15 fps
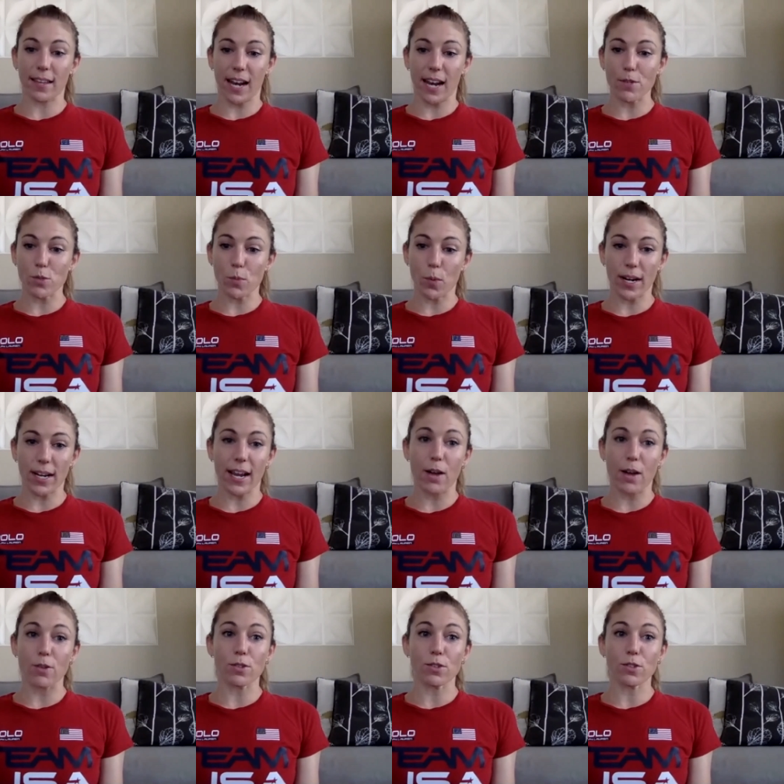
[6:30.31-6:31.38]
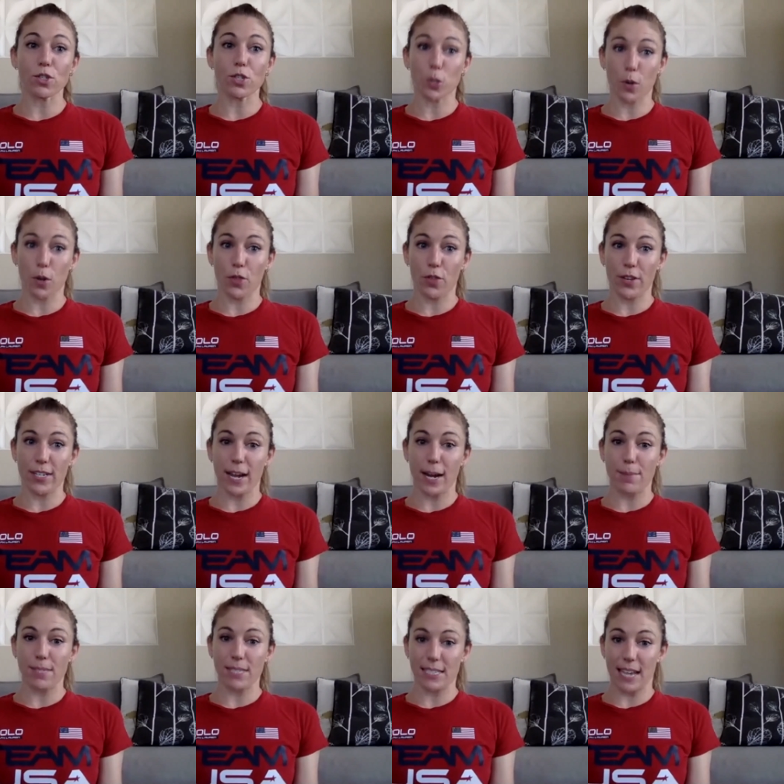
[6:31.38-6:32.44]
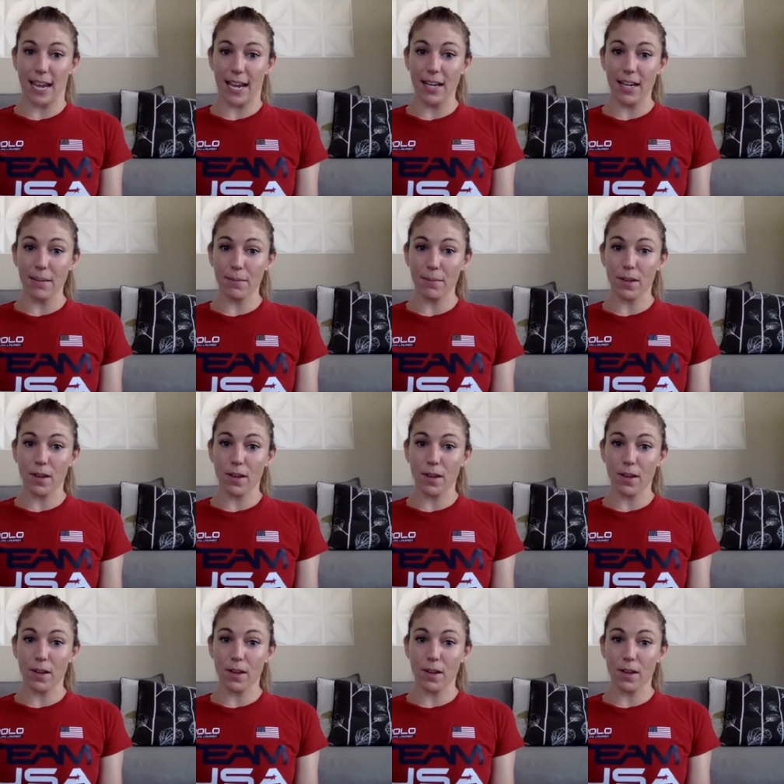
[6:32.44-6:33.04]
I was working out 2 to 3 times a day